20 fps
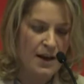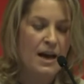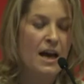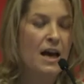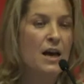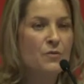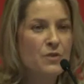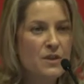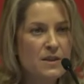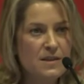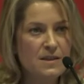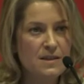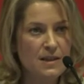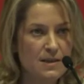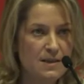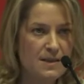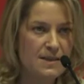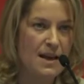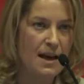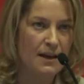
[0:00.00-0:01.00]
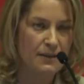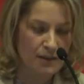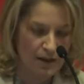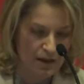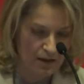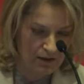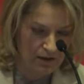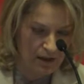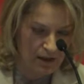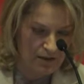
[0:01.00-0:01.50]
Ever since Sen de
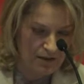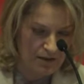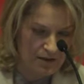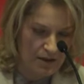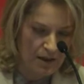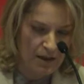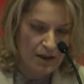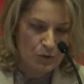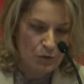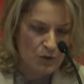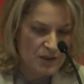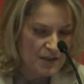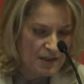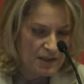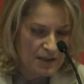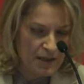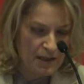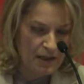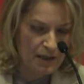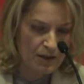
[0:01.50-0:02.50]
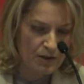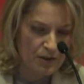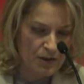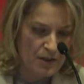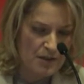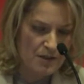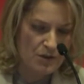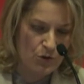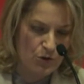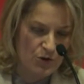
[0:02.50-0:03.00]
Anlat, we see
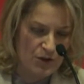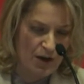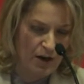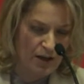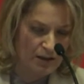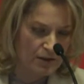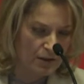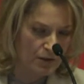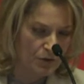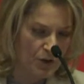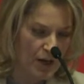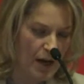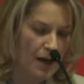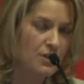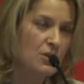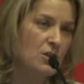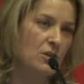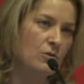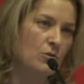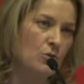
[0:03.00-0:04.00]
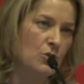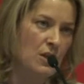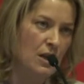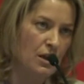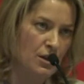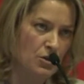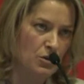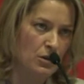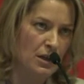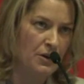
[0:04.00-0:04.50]
increased societal reaction to
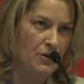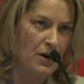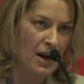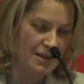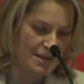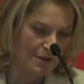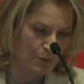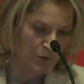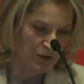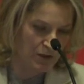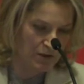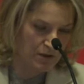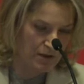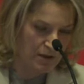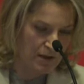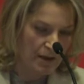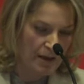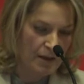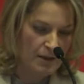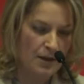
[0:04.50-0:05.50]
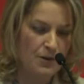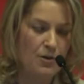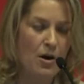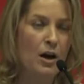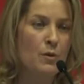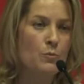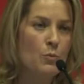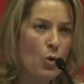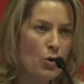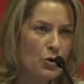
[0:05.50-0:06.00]
sexual harassment. There
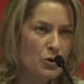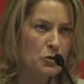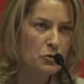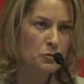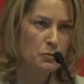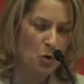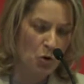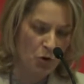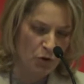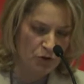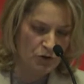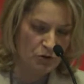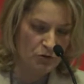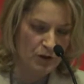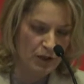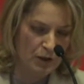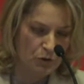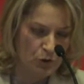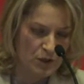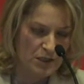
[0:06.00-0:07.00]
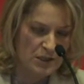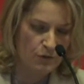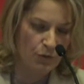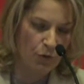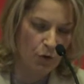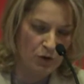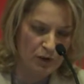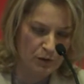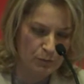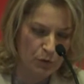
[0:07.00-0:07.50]
are more and more requests
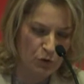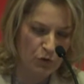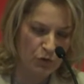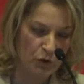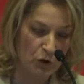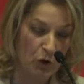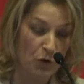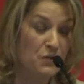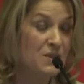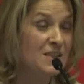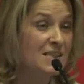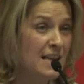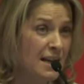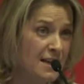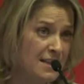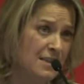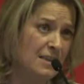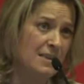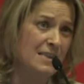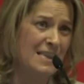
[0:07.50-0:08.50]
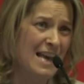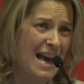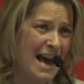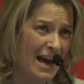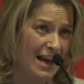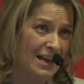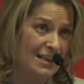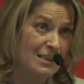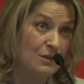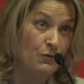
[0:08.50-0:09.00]
for removal of sexist
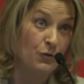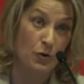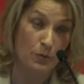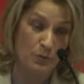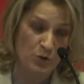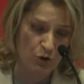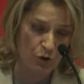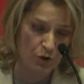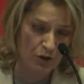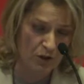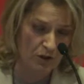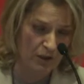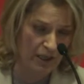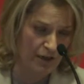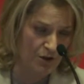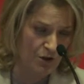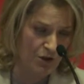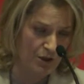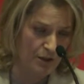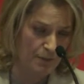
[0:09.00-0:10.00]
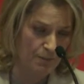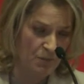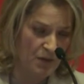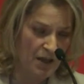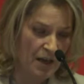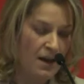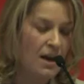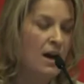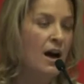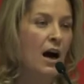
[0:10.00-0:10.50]
ads from circulation.
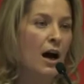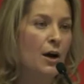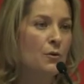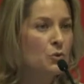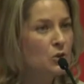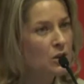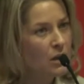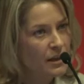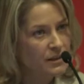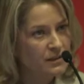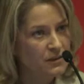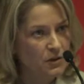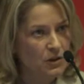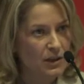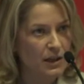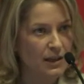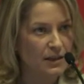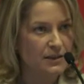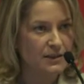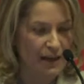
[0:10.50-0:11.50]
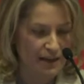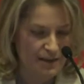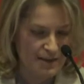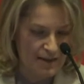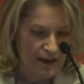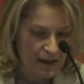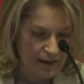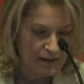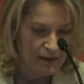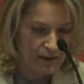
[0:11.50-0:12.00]
I would like to think that
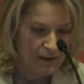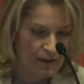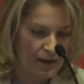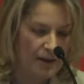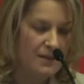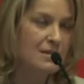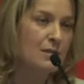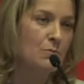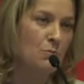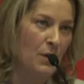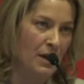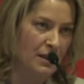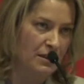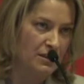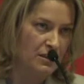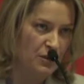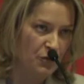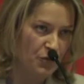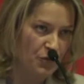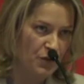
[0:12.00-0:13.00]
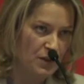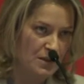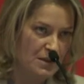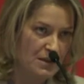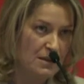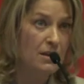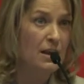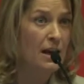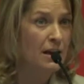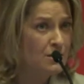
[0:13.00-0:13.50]
Sen de Anlat made a
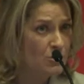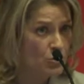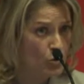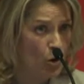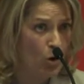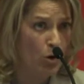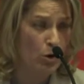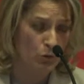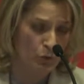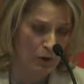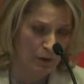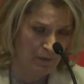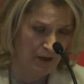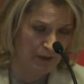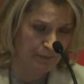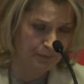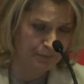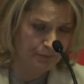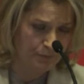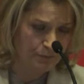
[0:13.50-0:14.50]
difference, thanks to all women.